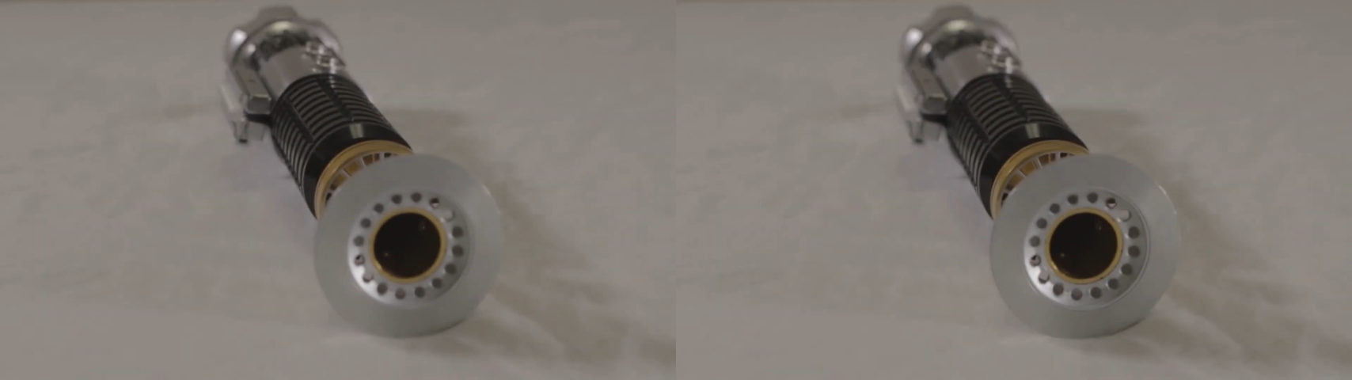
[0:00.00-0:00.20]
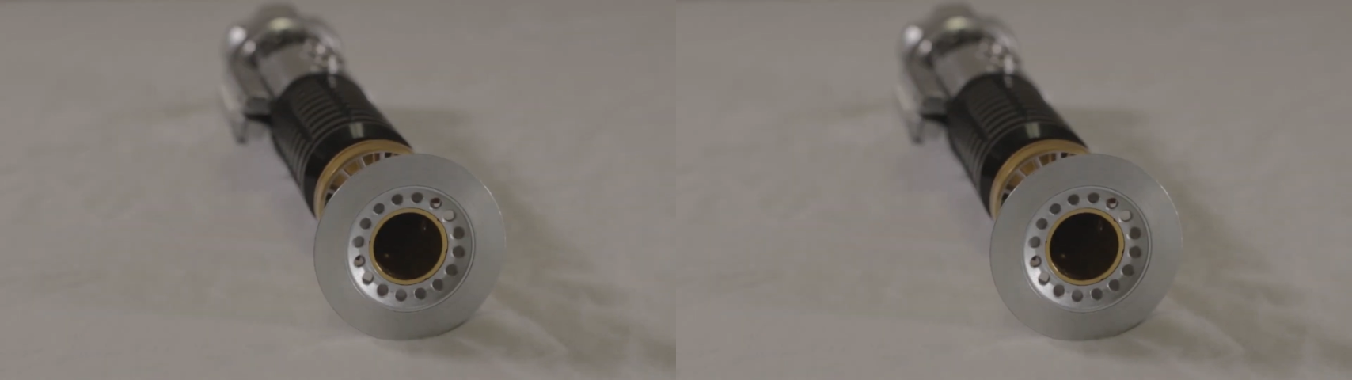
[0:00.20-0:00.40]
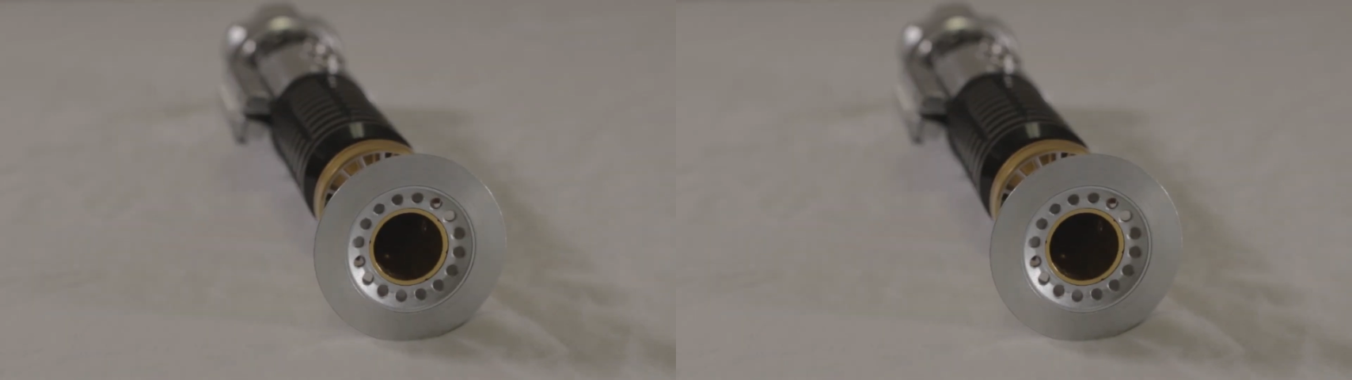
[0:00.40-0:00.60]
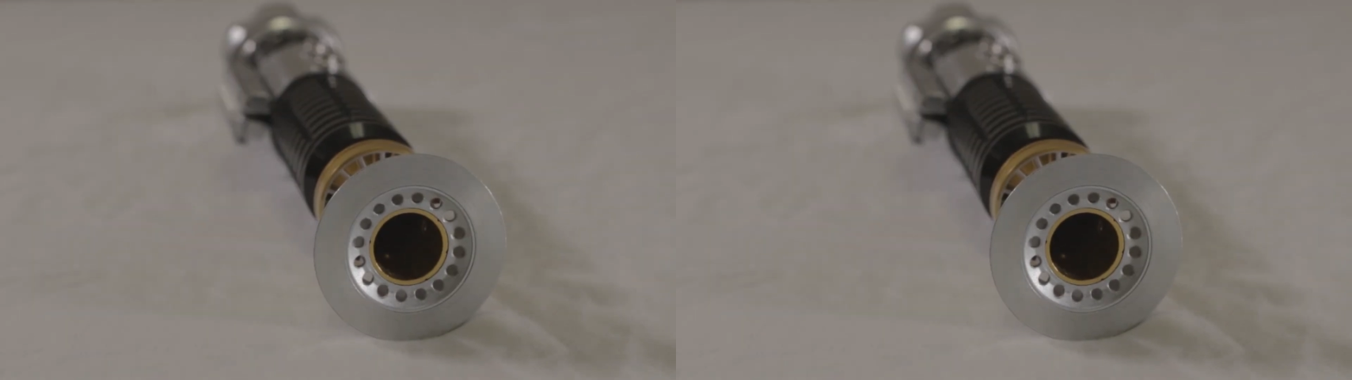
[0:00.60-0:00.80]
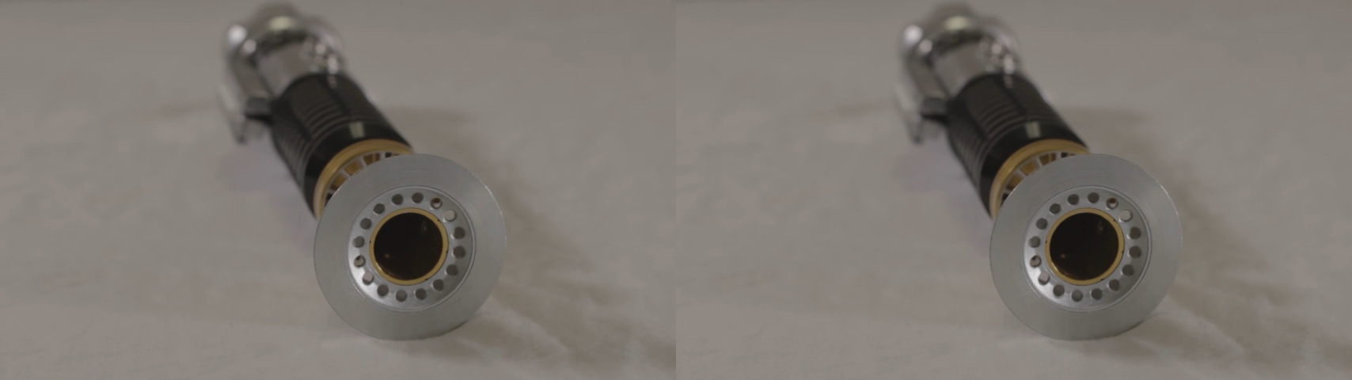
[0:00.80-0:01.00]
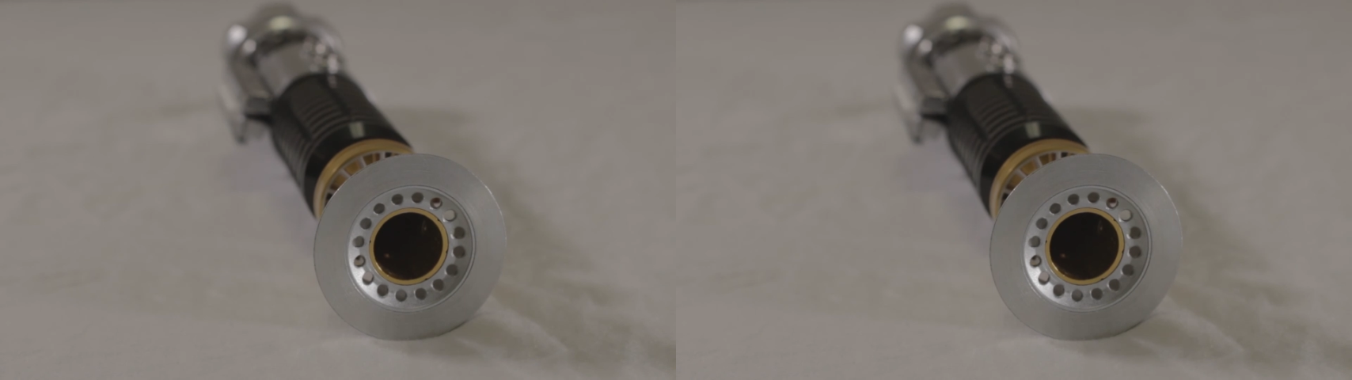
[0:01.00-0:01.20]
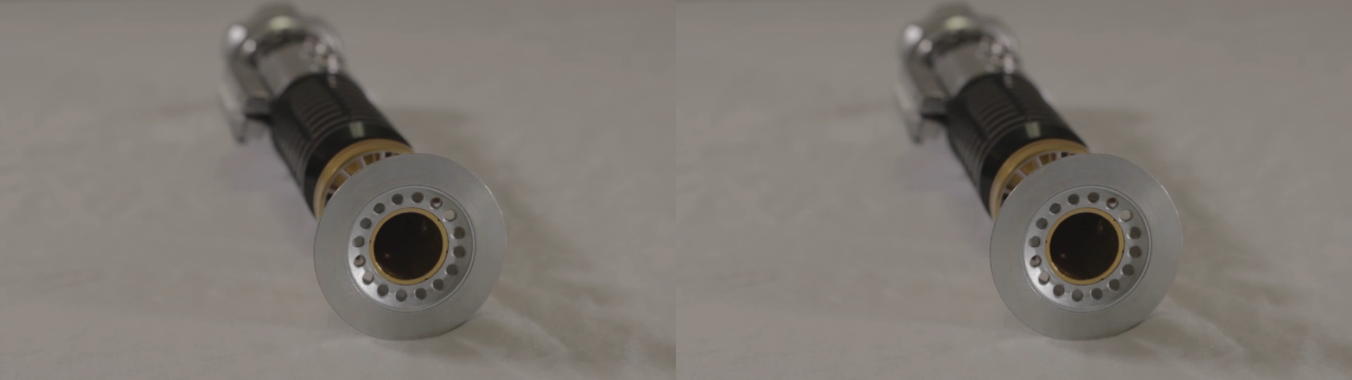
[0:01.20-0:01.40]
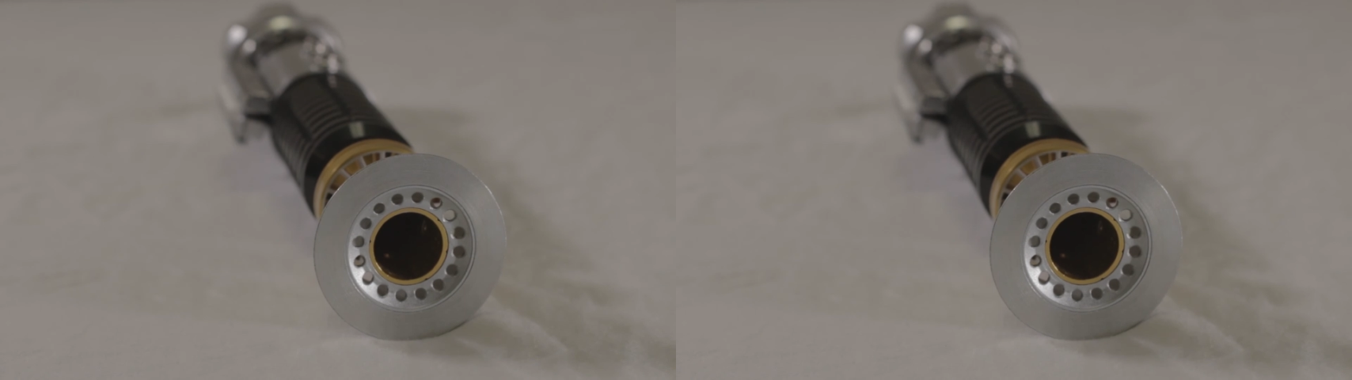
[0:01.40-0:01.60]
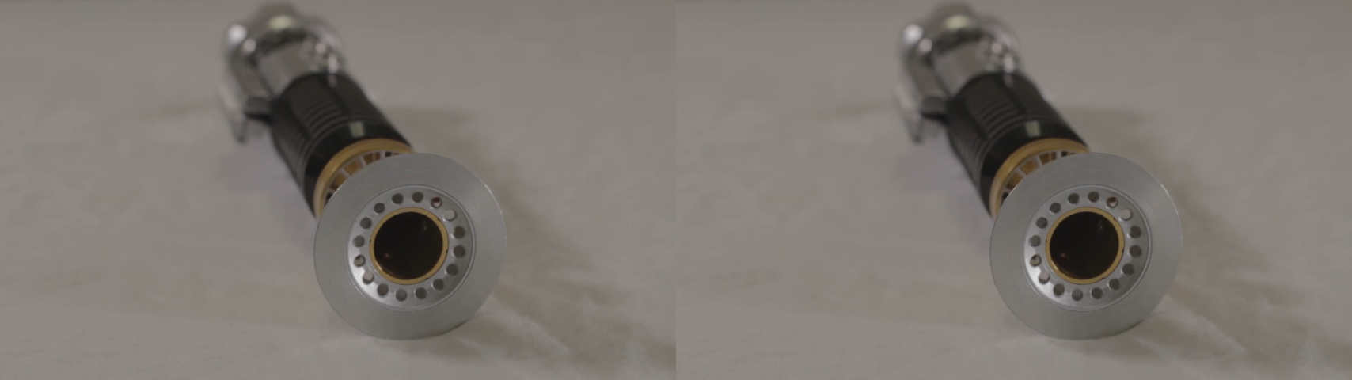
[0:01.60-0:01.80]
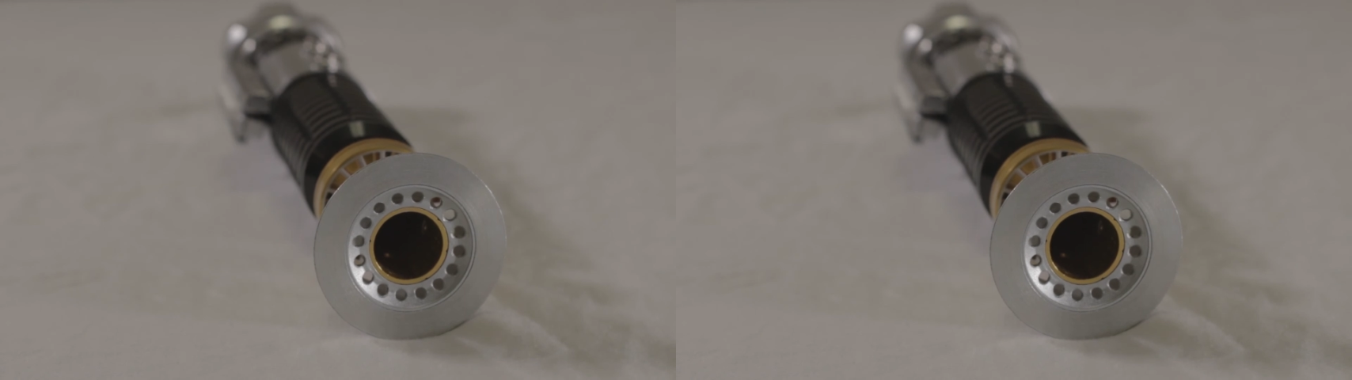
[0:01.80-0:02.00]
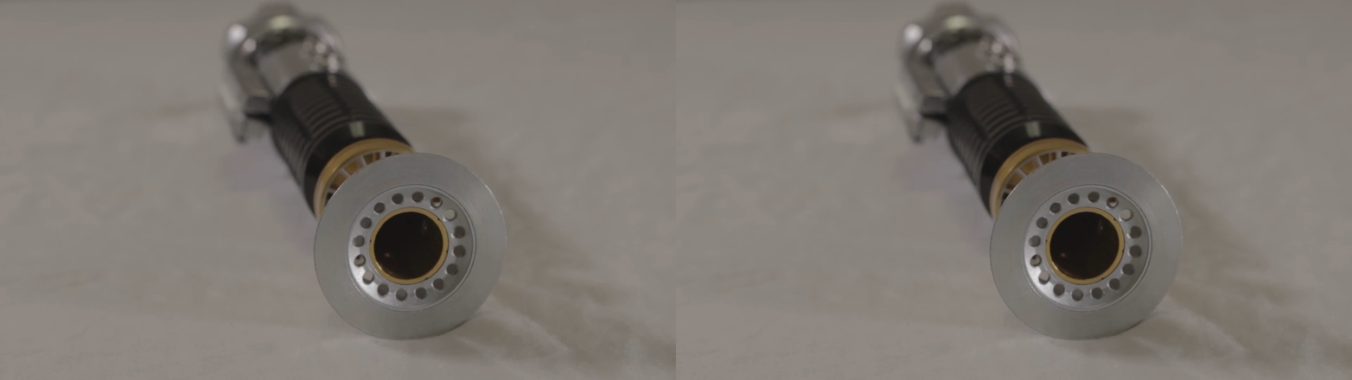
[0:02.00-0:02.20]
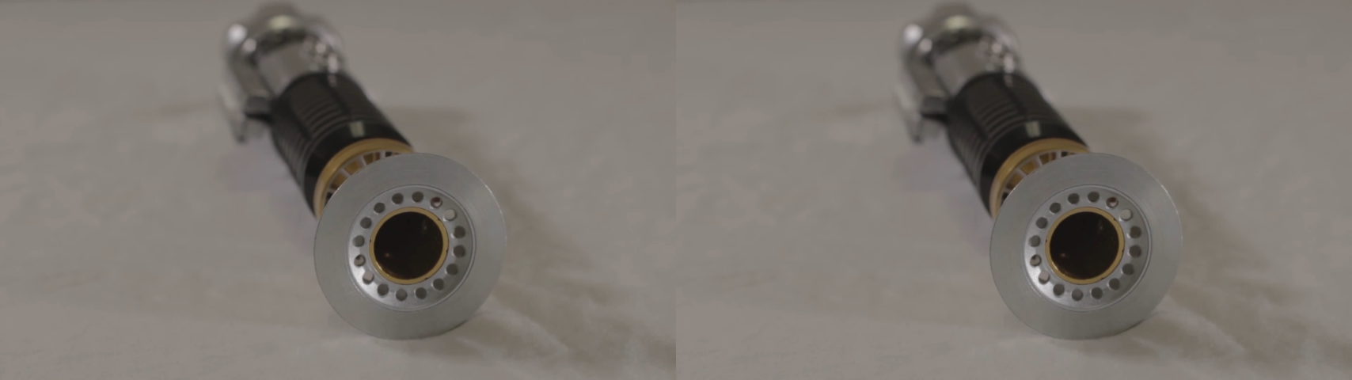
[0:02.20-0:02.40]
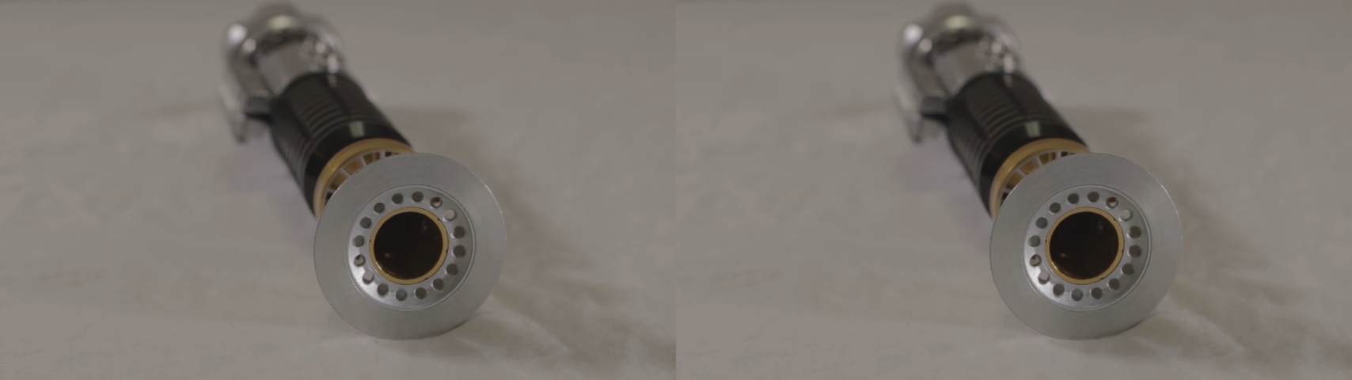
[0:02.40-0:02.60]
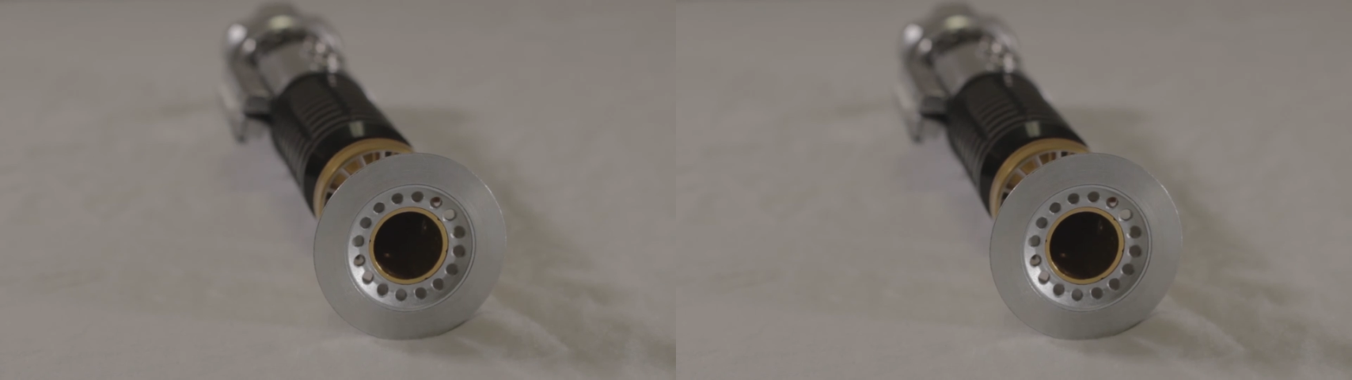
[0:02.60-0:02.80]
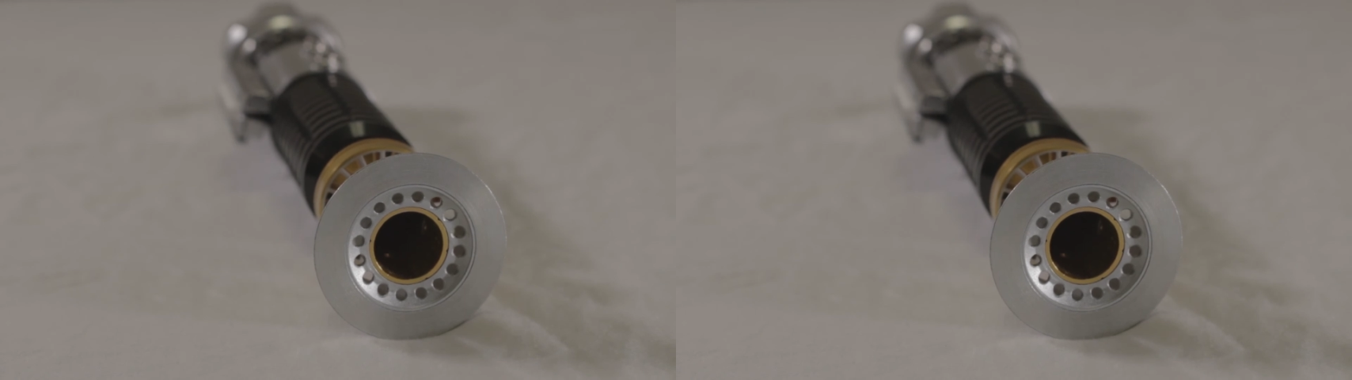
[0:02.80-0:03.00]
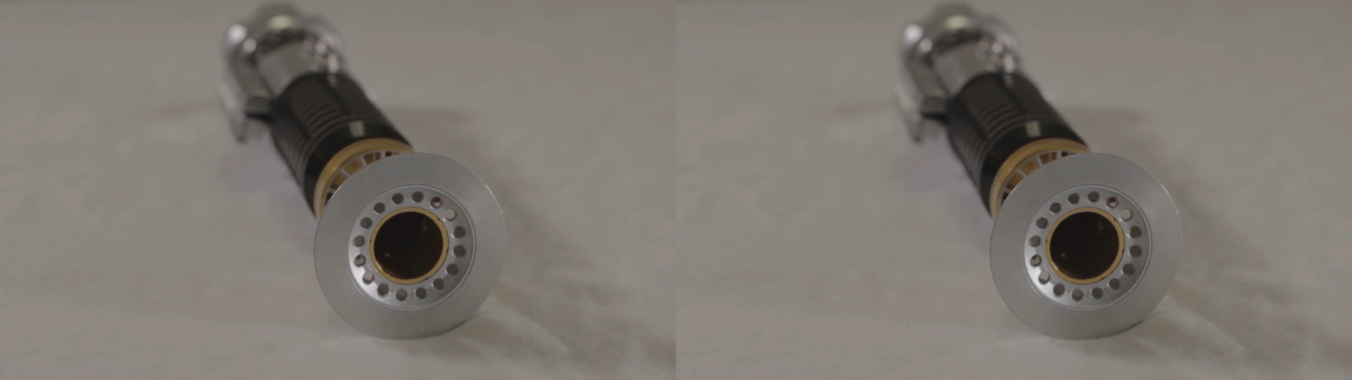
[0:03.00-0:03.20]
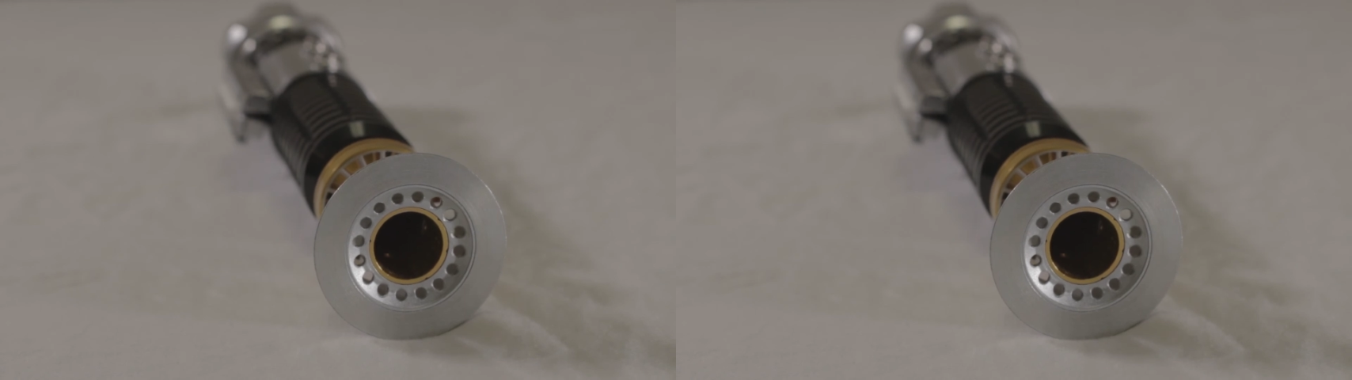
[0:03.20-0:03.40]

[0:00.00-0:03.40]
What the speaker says: Nobody's mouth can be seen.